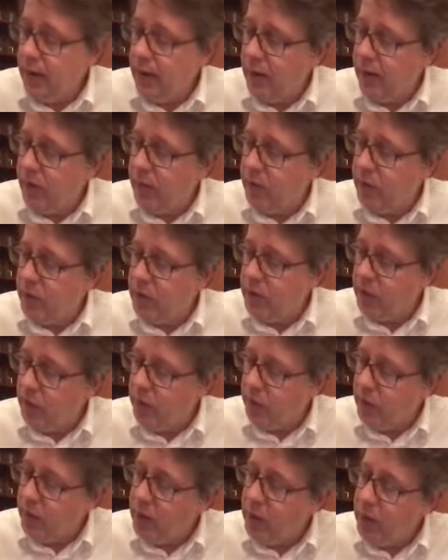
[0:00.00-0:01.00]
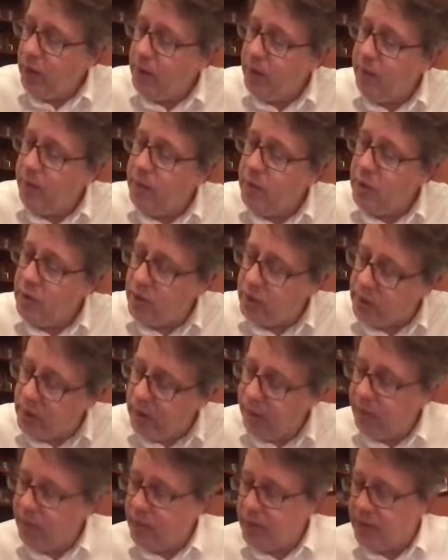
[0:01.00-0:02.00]
And so let me just
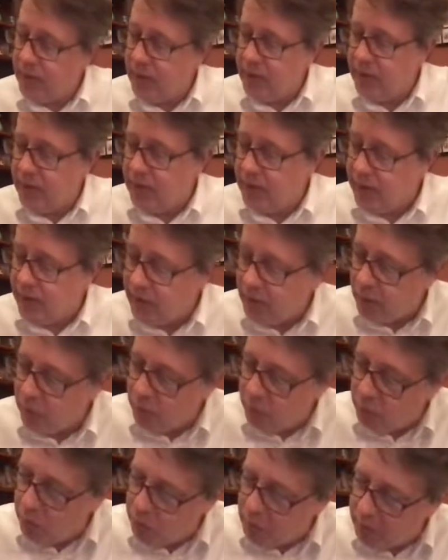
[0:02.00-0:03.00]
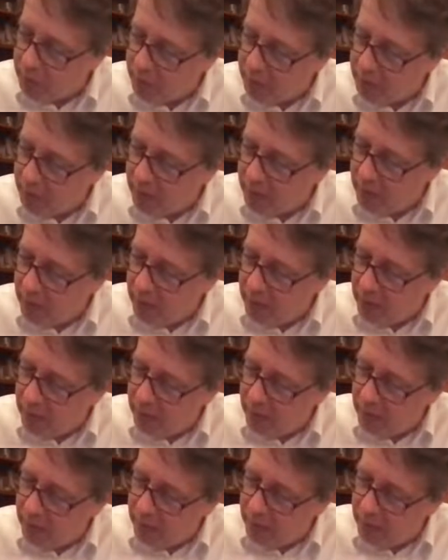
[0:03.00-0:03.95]
emphasize that this is with respect to the